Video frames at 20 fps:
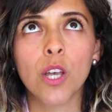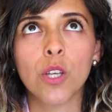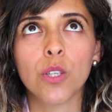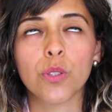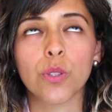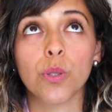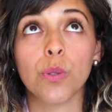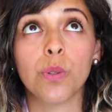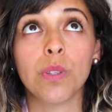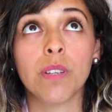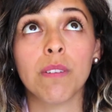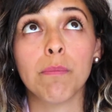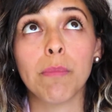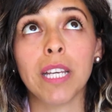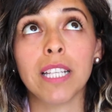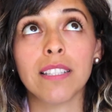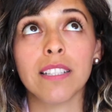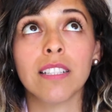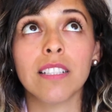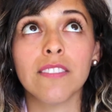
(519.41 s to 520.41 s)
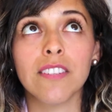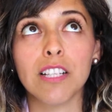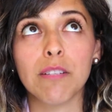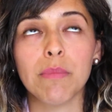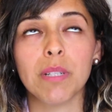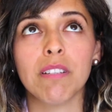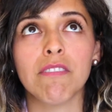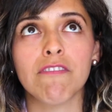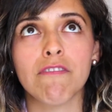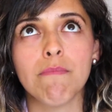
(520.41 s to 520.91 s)
So The Amazing
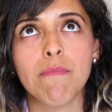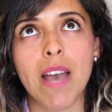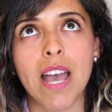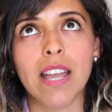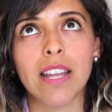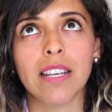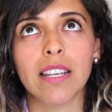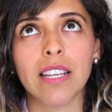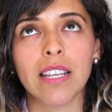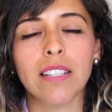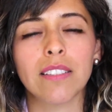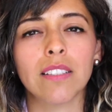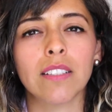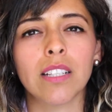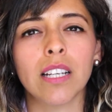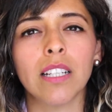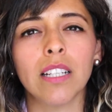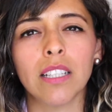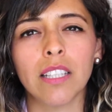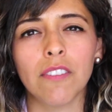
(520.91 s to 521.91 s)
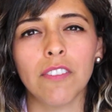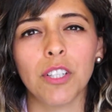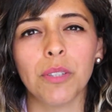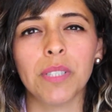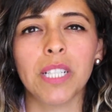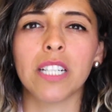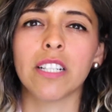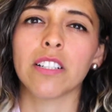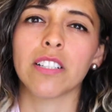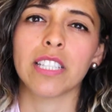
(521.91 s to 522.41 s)
Development of Men, it's going to give you
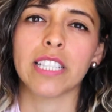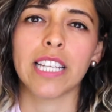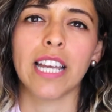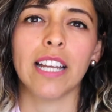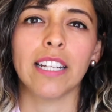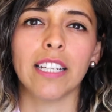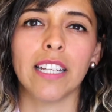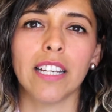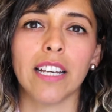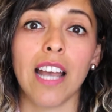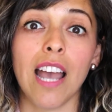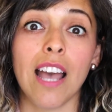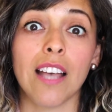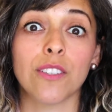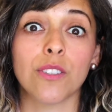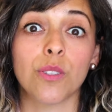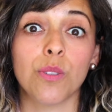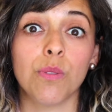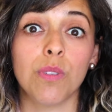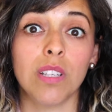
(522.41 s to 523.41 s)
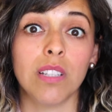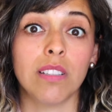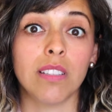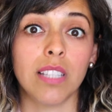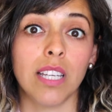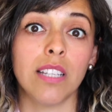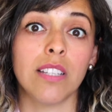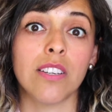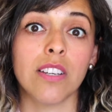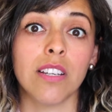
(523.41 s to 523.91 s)
an understanding as to the
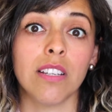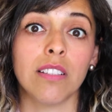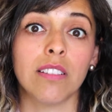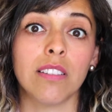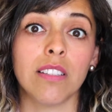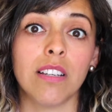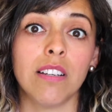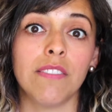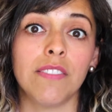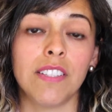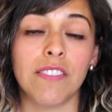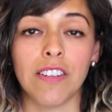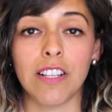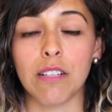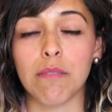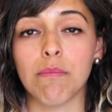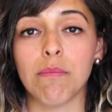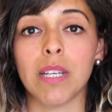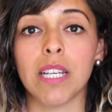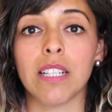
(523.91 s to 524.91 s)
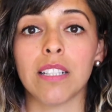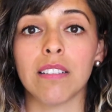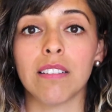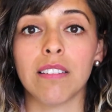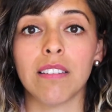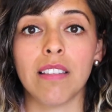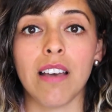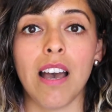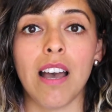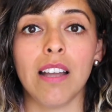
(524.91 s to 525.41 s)
stages of development
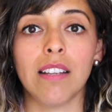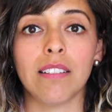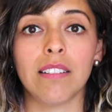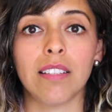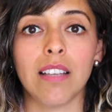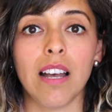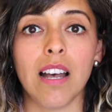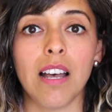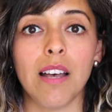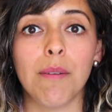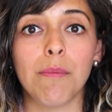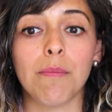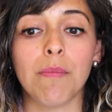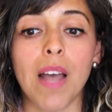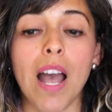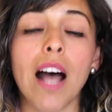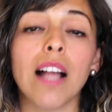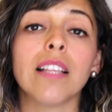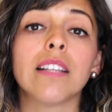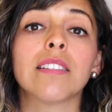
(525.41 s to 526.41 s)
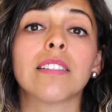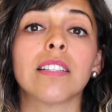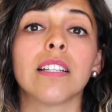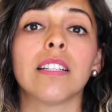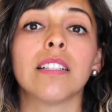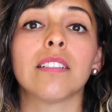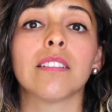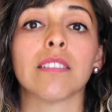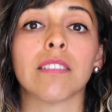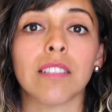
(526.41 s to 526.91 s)
that
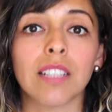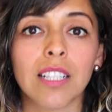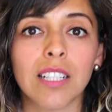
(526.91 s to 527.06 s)
Alison,